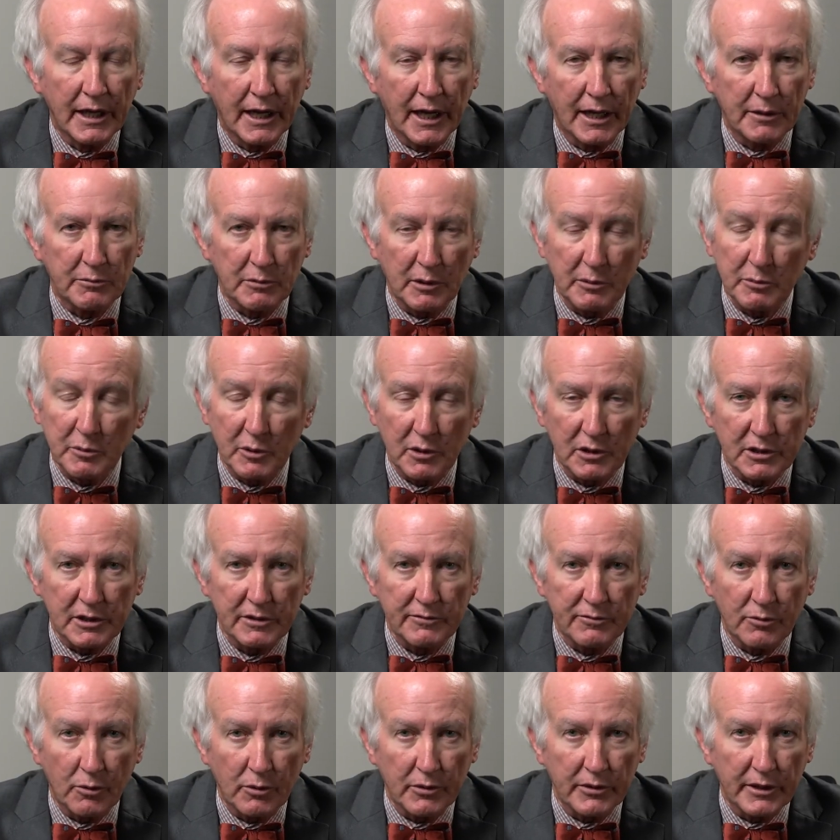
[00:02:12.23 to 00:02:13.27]
and what we're
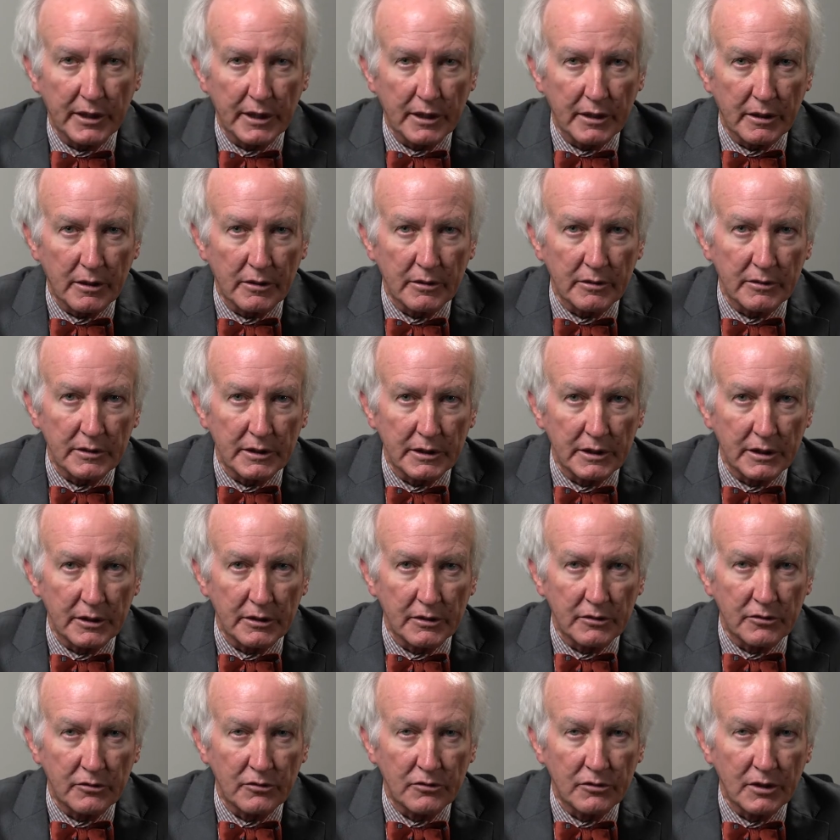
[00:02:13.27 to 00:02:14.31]
looking for there
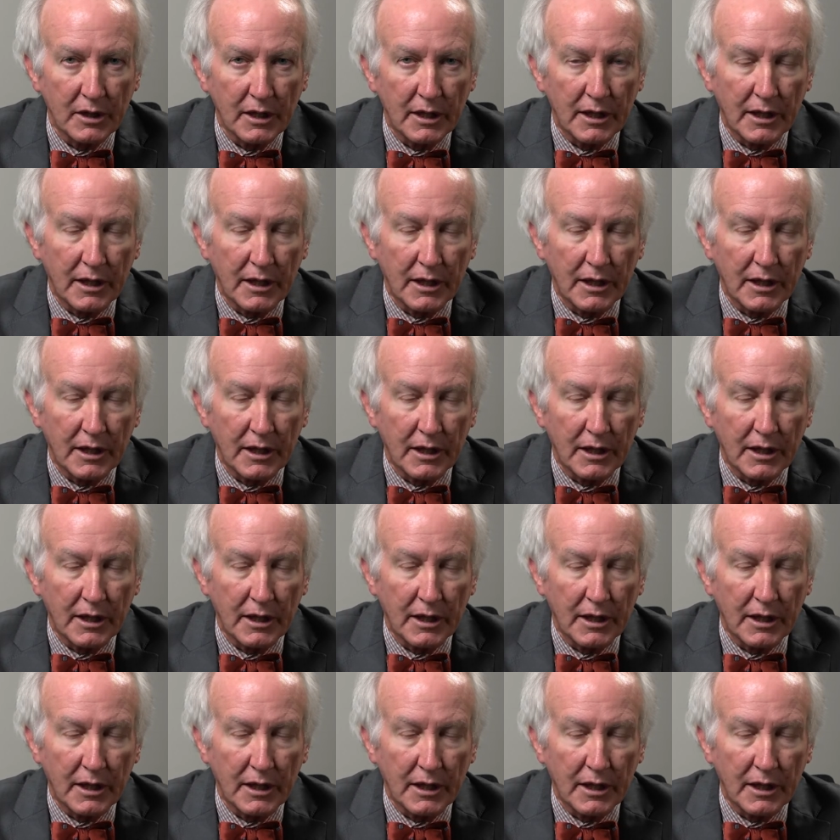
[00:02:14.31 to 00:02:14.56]
is